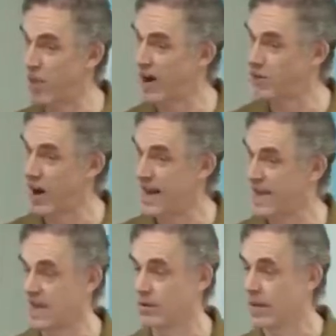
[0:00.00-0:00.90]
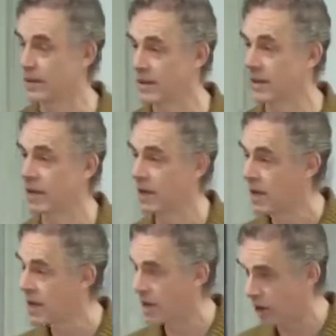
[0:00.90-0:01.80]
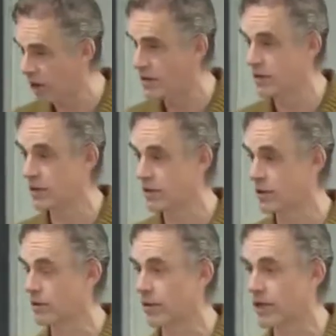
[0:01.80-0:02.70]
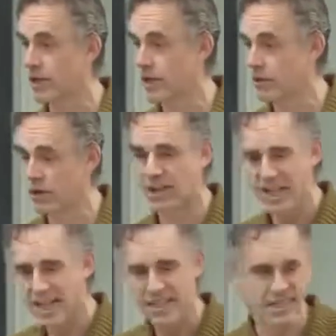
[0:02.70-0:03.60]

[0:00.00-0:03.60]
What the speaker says: quite right in the way that they're constituted or looking at the world.